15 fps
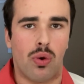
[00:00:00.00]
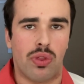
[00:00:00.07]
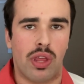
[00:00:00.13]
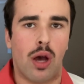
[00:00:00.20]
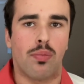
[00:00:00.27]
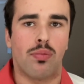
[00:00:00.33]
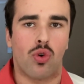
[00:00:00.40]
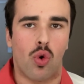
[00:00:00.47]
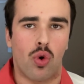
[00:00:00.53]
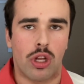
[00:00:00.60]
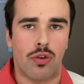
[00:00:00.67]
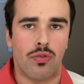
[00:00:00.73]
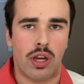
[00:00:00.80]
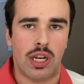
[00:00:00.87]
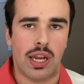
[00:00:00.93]
that I'm
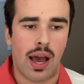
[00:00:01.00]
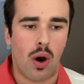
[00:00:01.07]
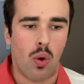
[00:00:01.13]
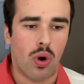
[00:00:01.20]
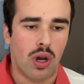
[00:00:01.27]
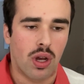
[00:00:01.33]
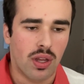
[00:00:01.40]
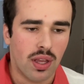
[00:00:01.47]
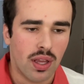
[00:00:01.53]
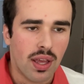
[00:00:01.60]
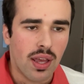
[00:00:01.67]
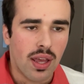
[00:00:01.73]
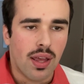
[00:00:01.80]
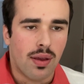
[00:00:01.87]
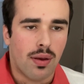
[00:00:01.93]
recording right now.
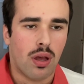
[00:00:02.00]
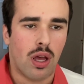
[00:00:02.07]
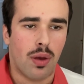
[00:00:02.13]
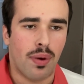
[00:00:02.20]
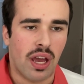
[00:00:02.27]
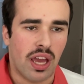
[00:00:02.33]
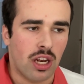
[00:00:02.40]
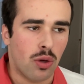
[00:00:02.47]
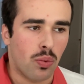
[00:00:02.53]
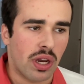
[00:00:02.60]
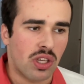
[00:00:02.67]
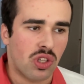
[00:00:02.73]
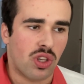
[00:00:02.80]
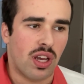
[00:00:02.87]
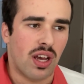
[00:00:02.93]
But
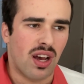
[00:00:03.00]
anyways,